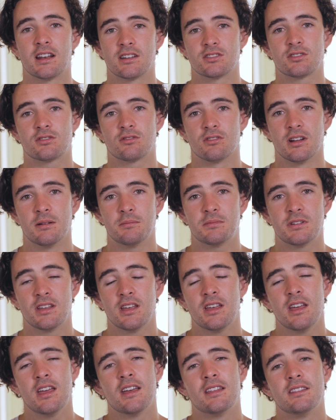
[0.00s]
out a script.
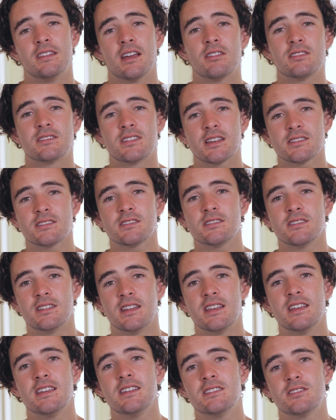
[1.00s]
Now, it doesn't
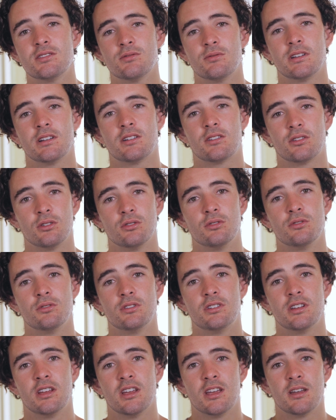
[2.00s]
need to
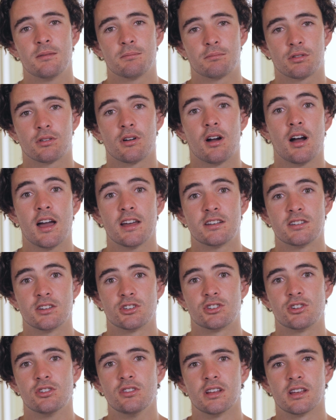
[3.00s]
include prior to
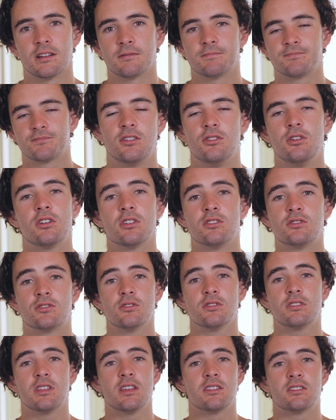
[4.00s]
shooting. You can
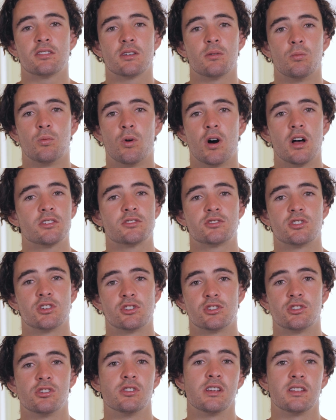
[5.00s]
do things whilst
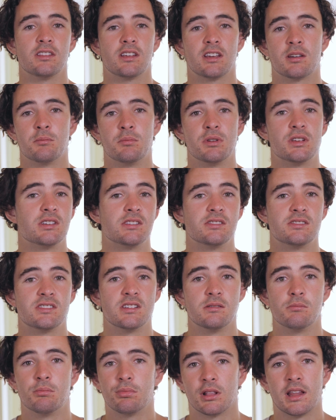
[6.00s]
you're shooting that can be
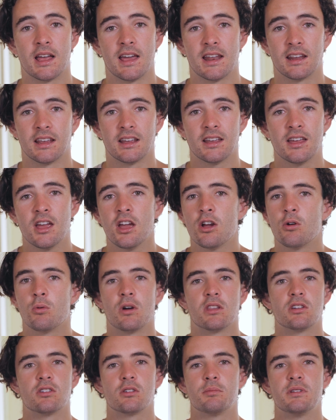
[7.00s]
considered planning,
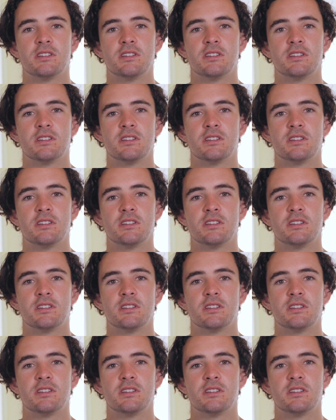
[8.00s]
whether it